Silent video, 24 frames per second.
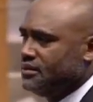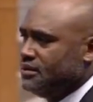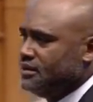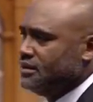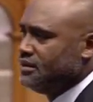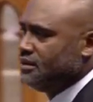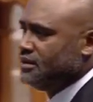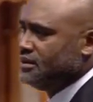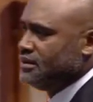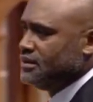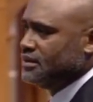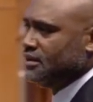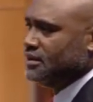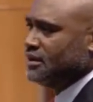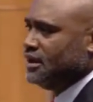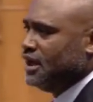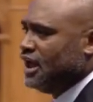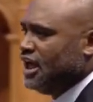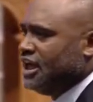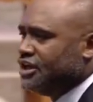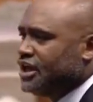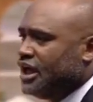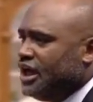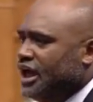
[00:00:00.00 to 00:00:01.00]
He,
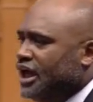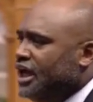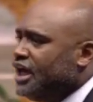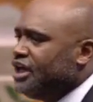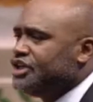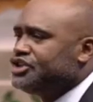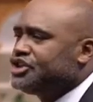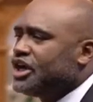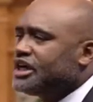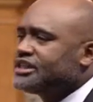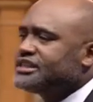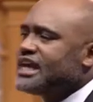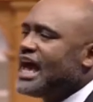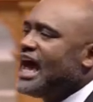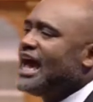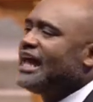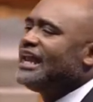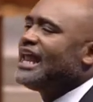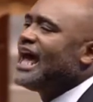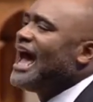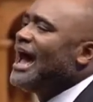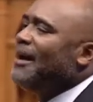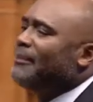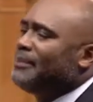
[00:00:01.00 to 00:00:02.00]
he just had
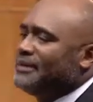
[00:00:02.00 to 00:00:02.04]
appetite.